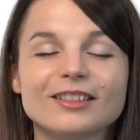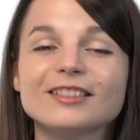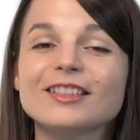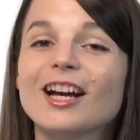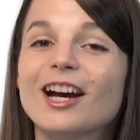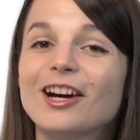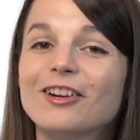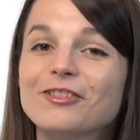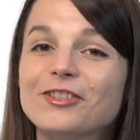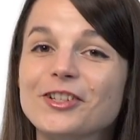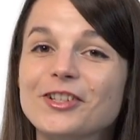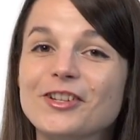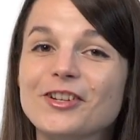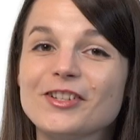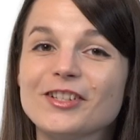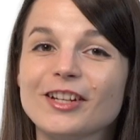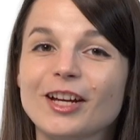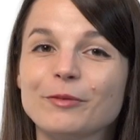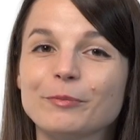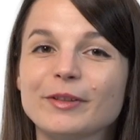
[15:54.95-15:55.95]
After you're
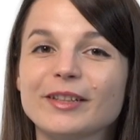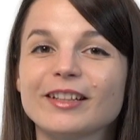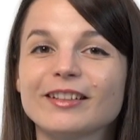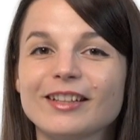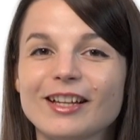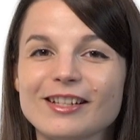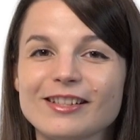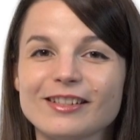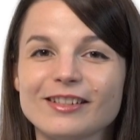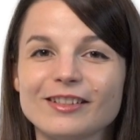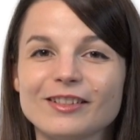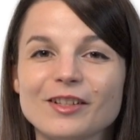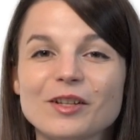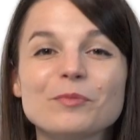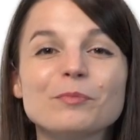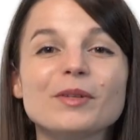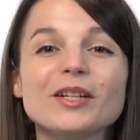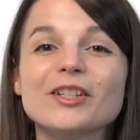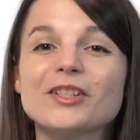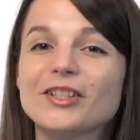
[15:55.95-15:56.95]
done with the lesson,
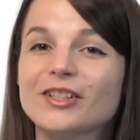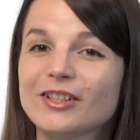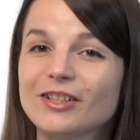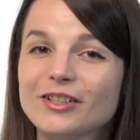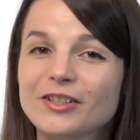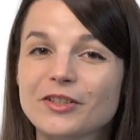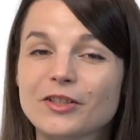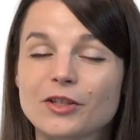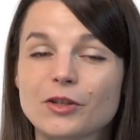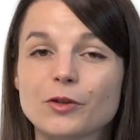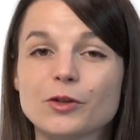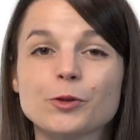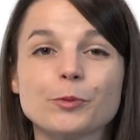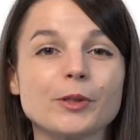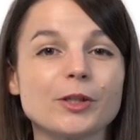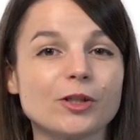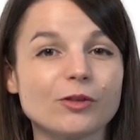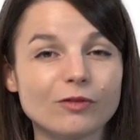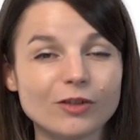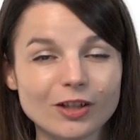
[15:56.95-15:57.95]
be sure to use
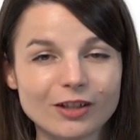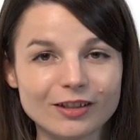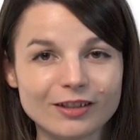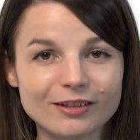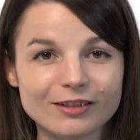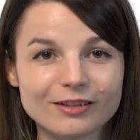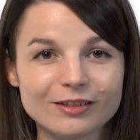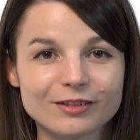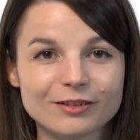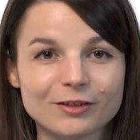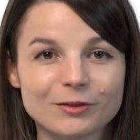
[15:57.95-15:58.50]
what you've learned,